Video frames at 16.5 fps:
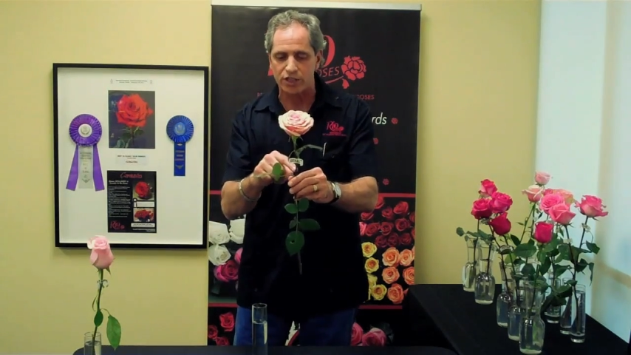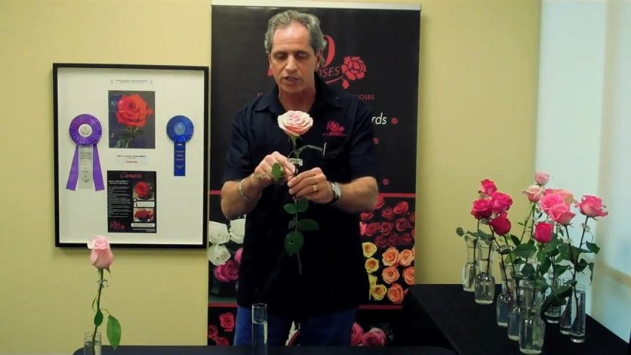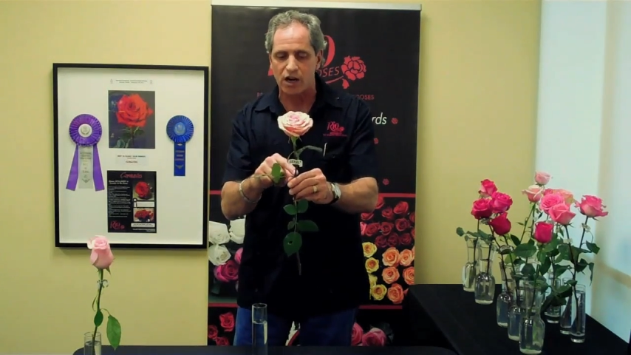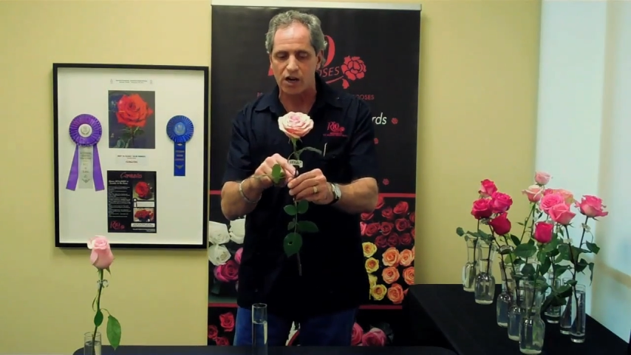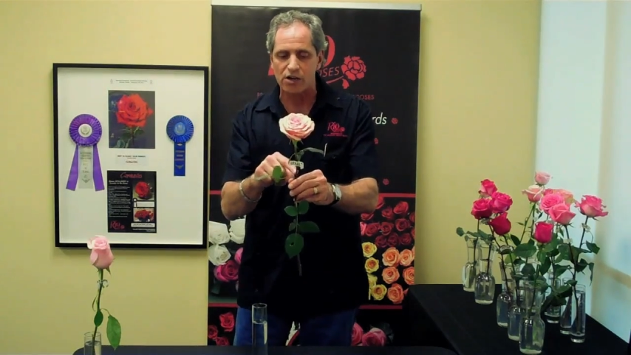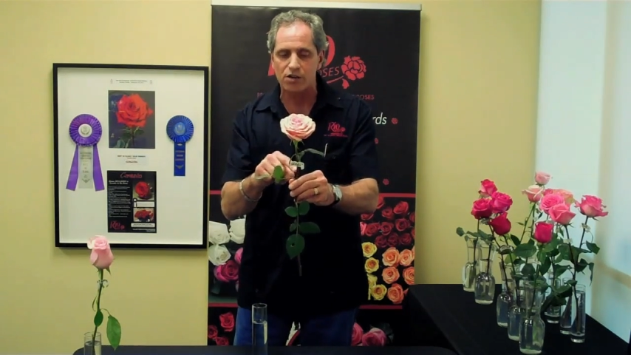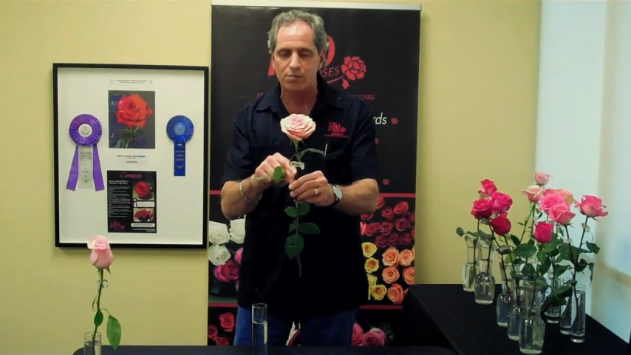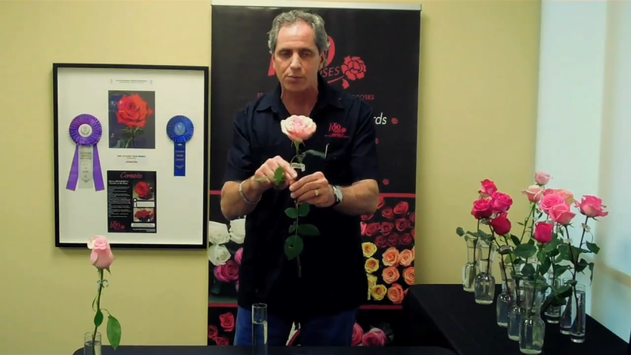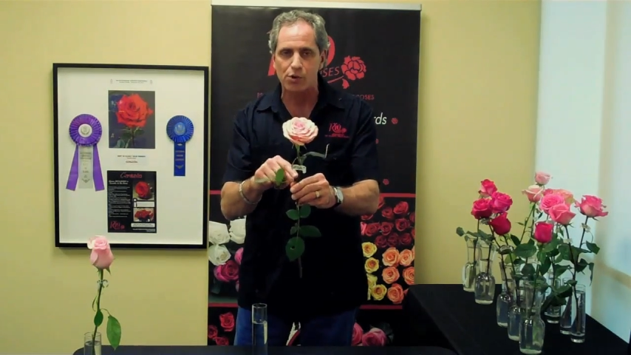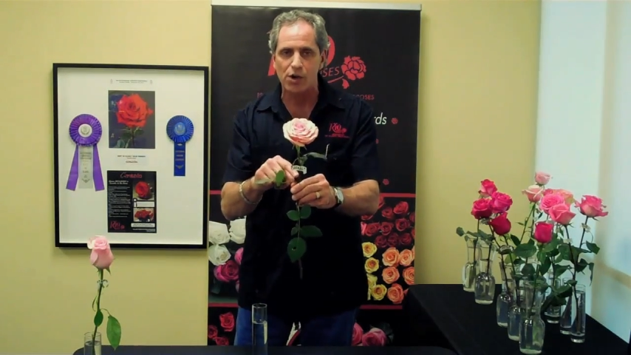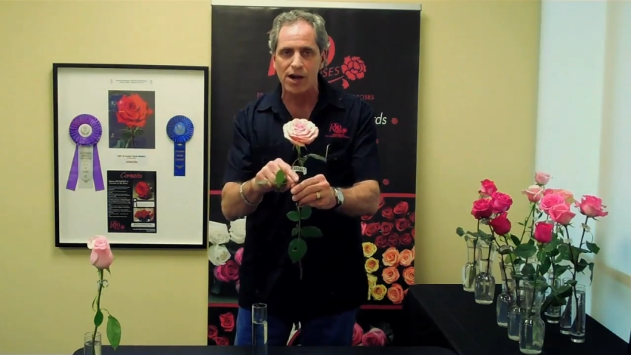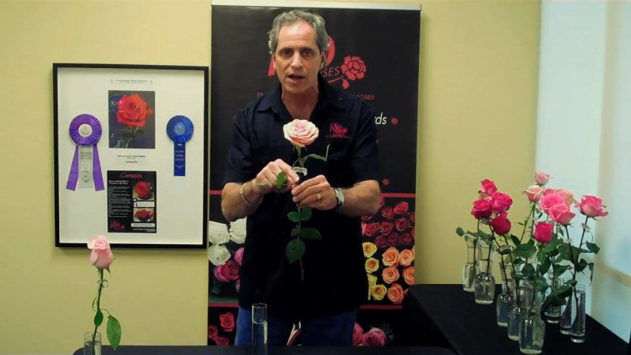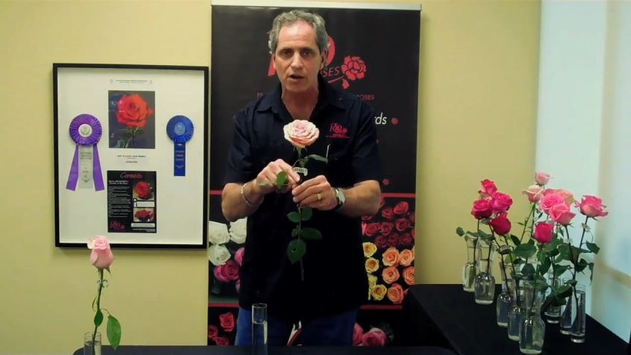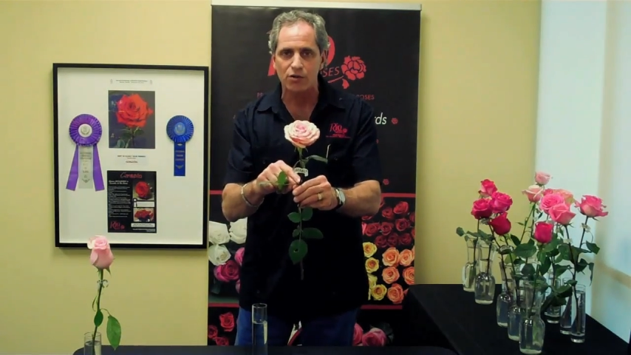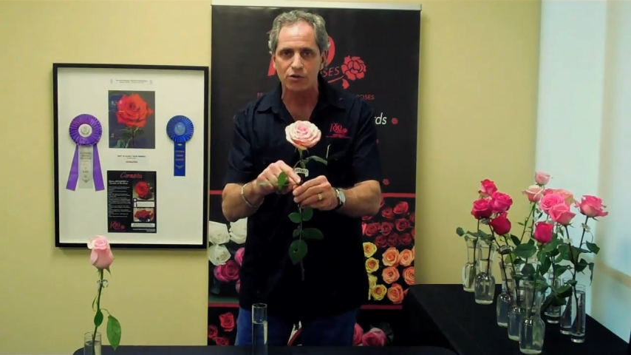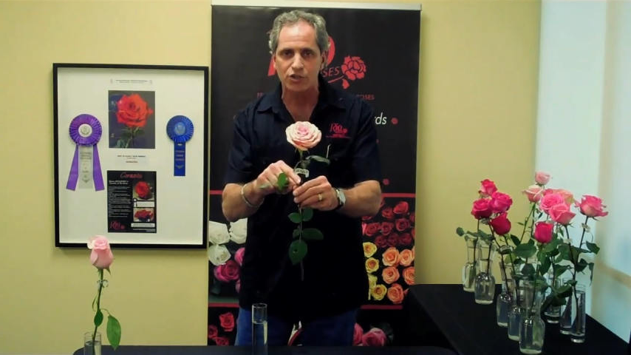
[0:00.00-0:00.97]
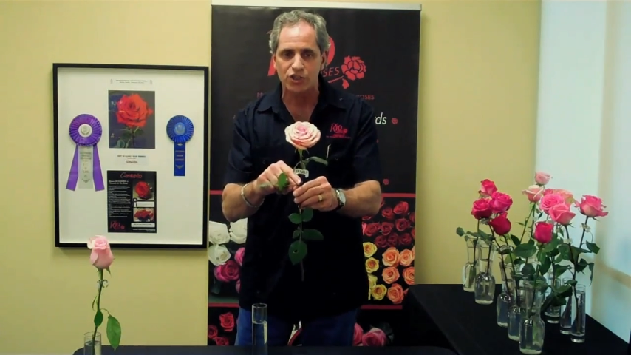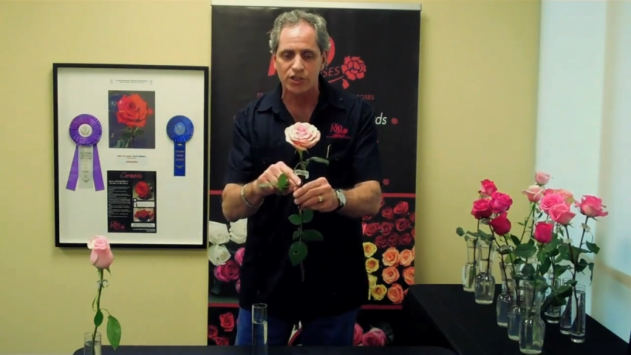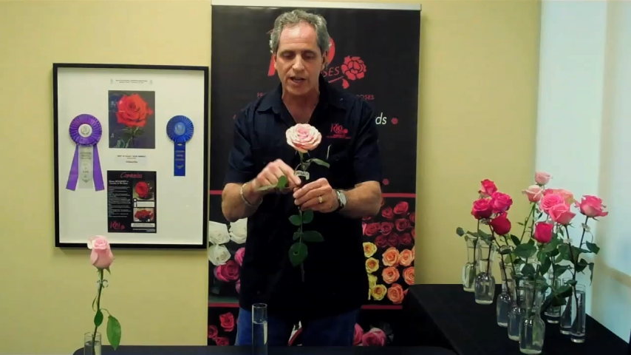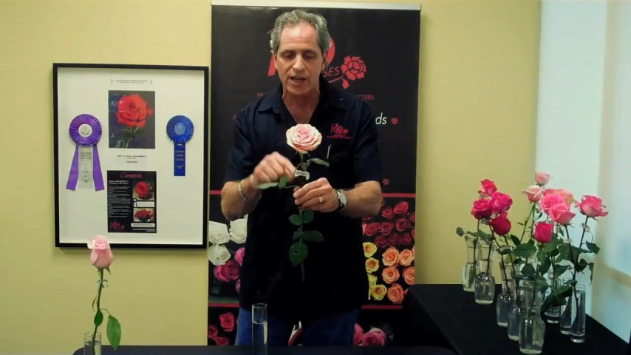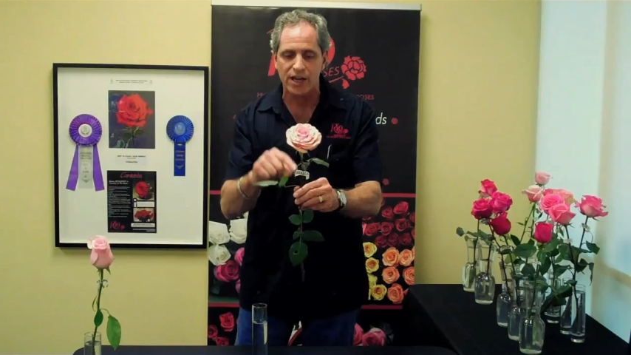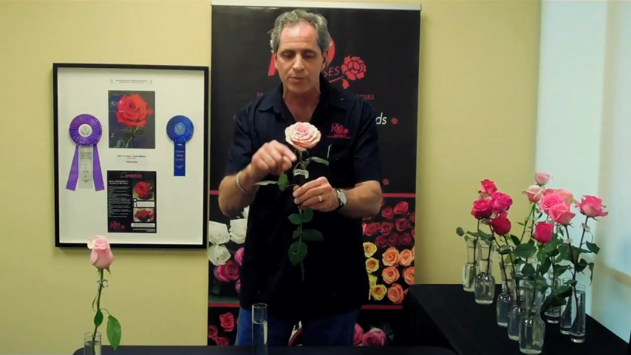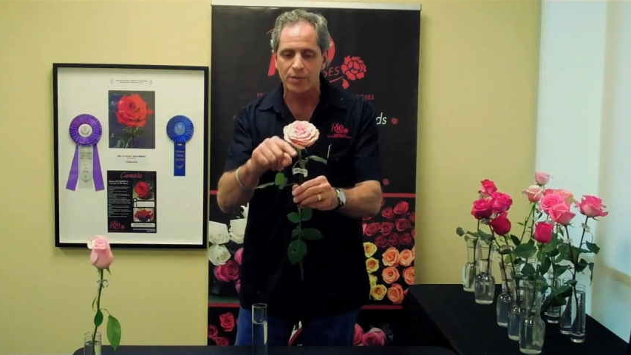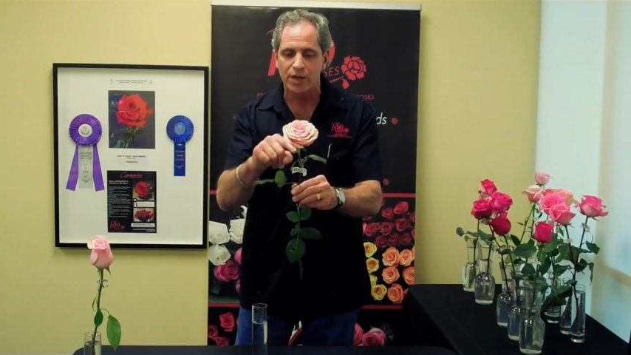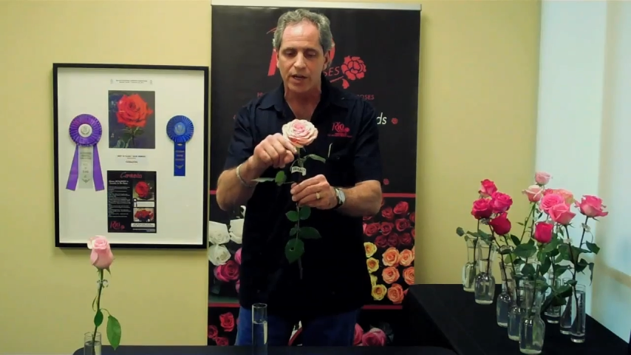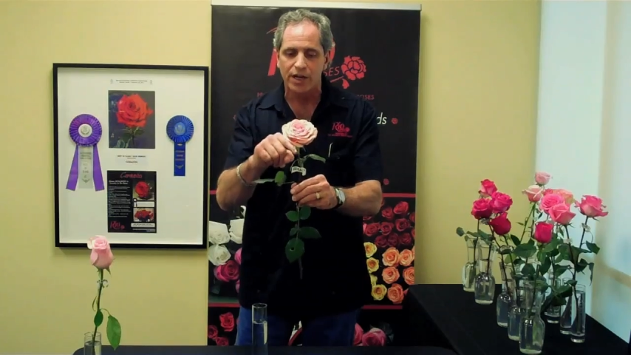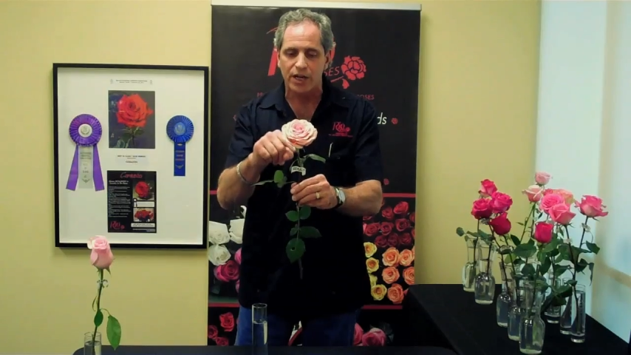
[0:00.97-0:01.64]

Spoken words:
dark brown stem